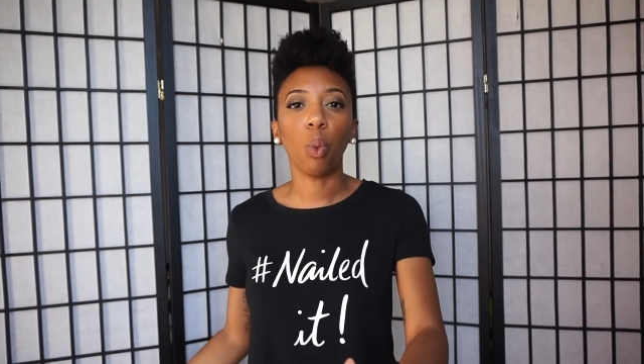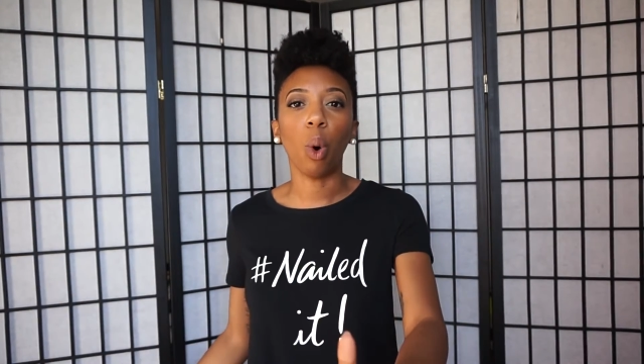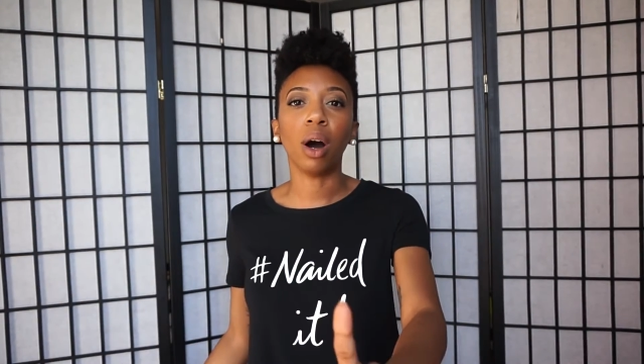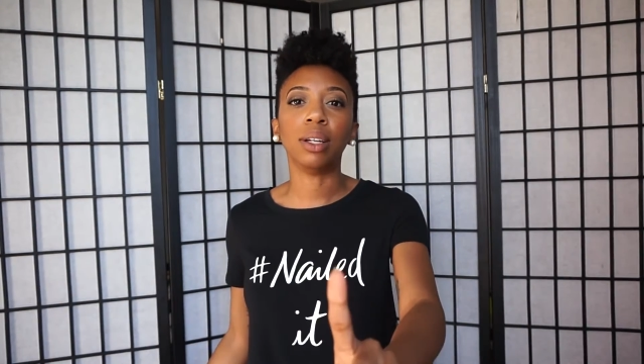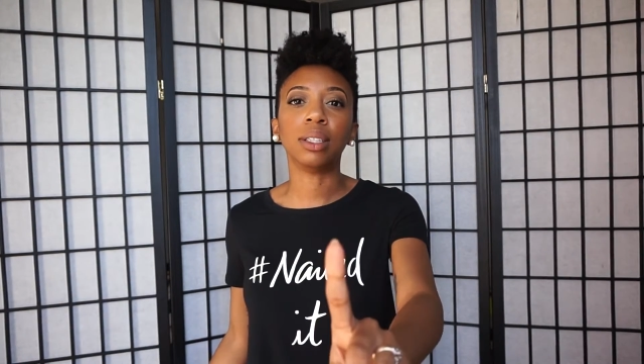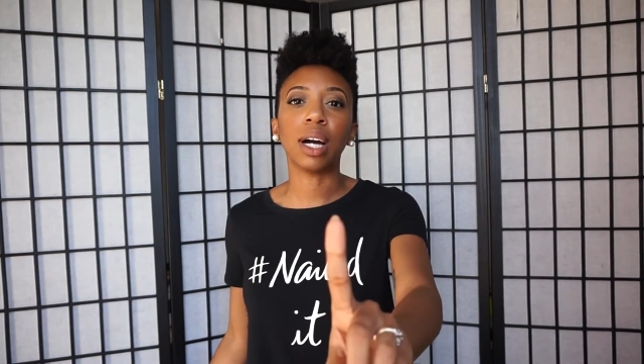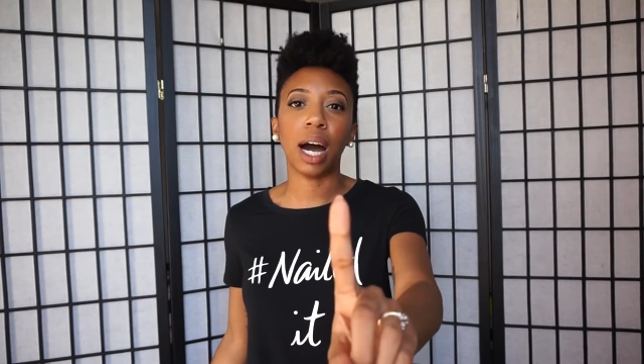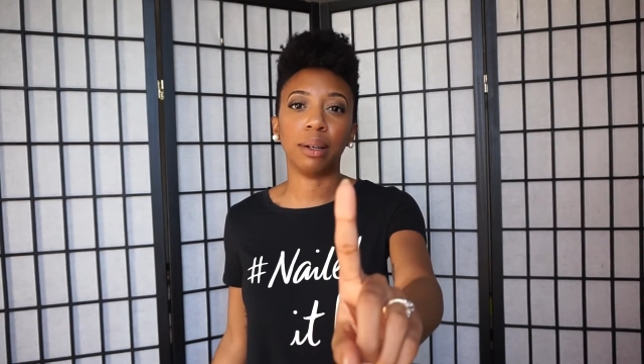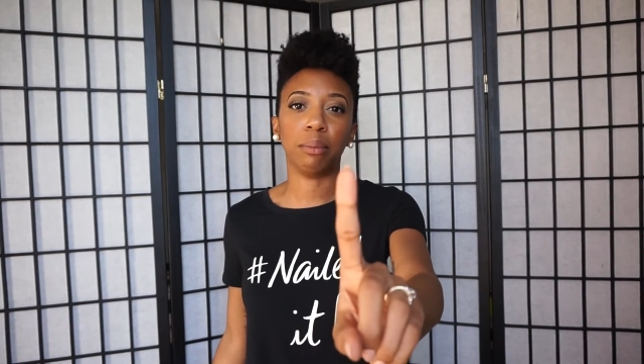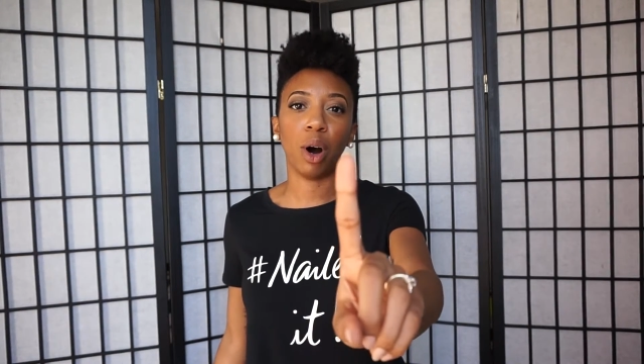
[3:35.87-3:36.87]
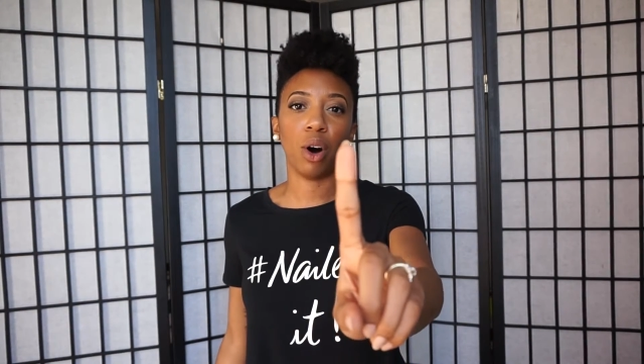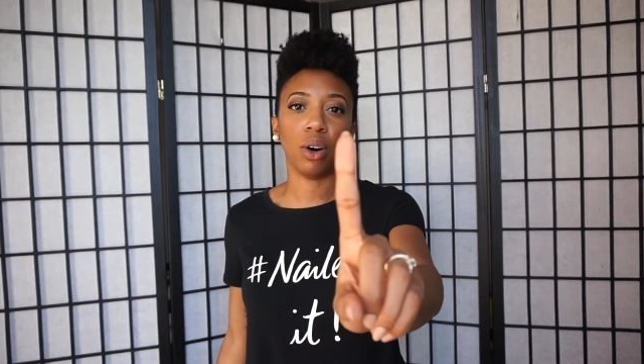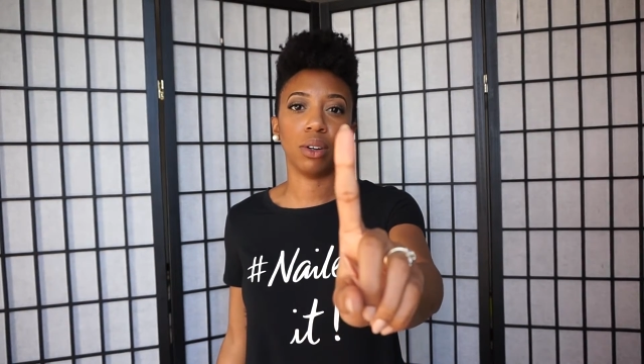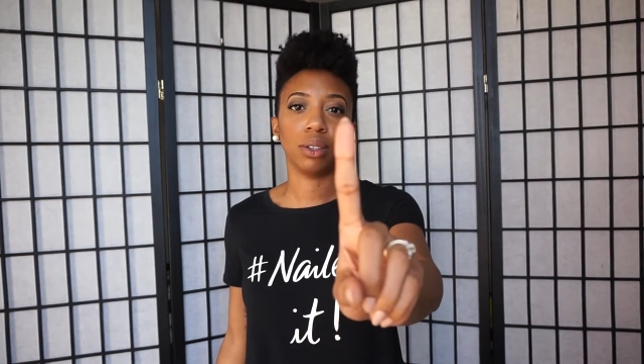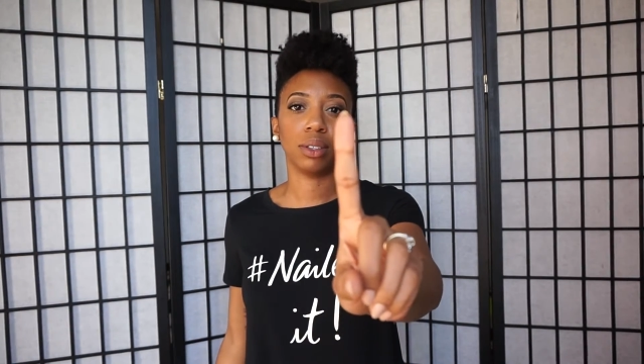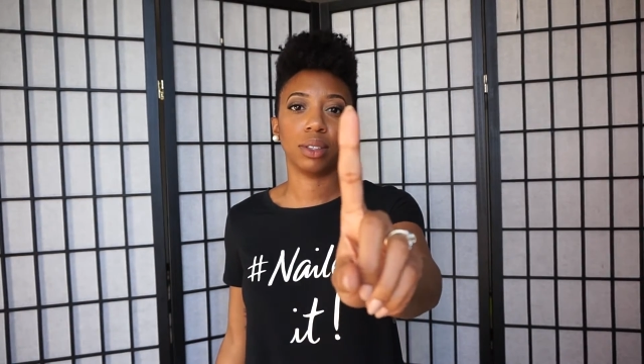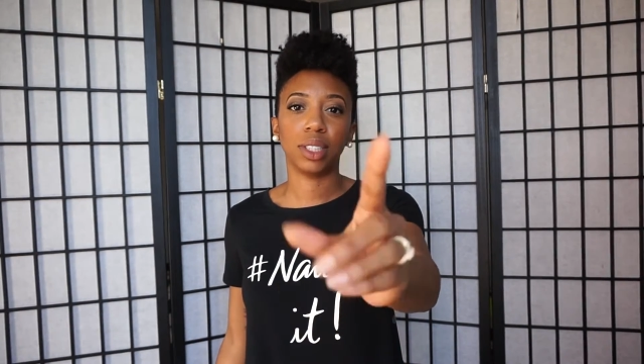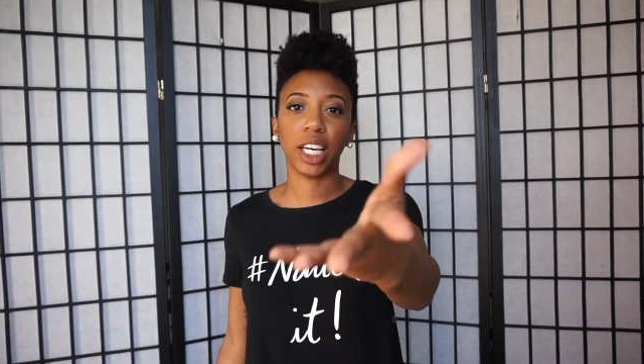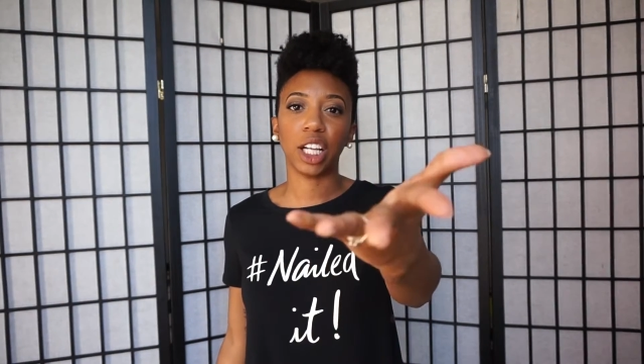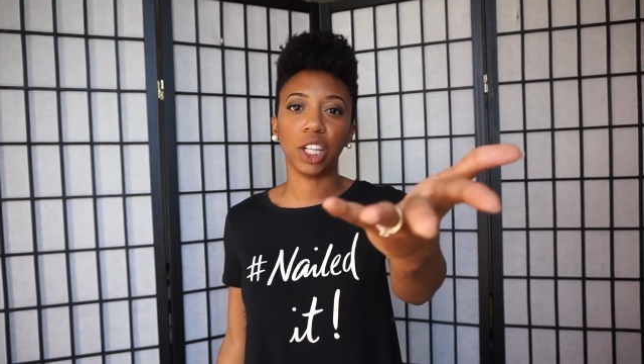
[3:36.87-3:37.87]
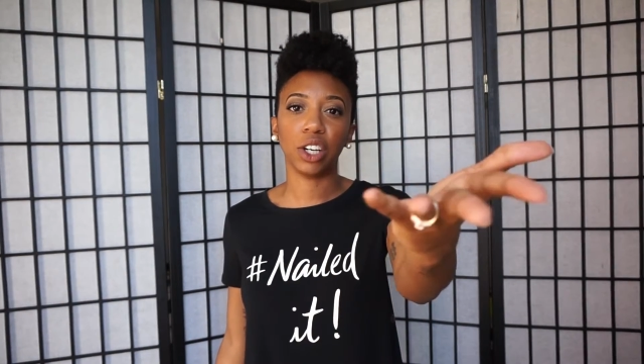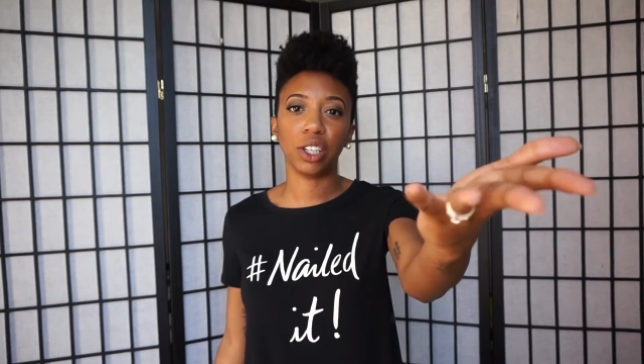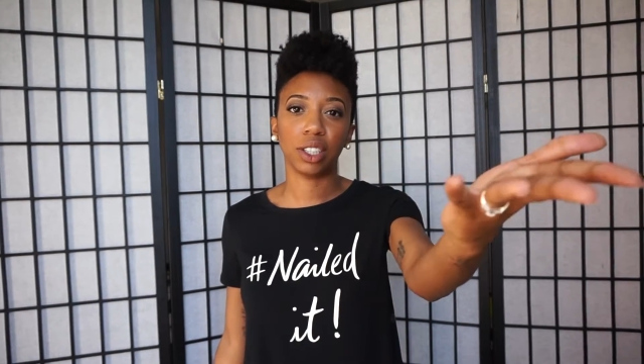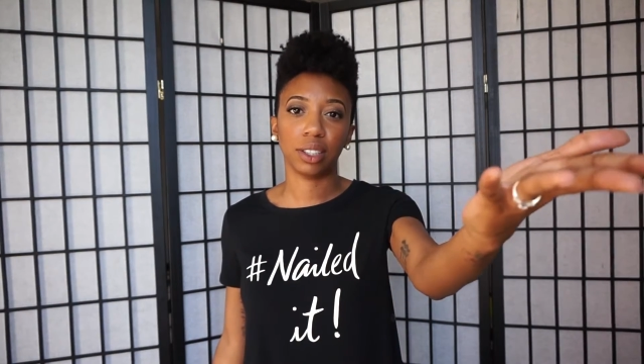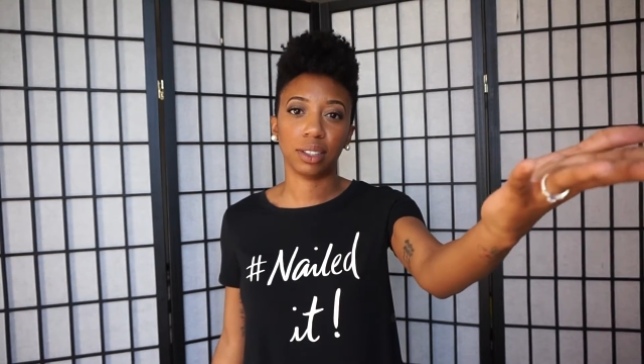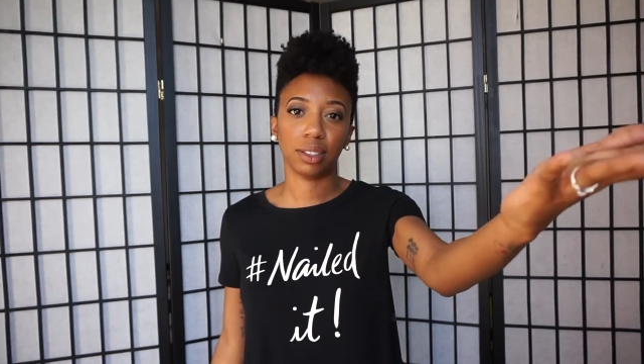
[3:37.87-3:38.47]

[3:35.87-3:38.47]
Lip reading: 1 cotton ball. Take a look.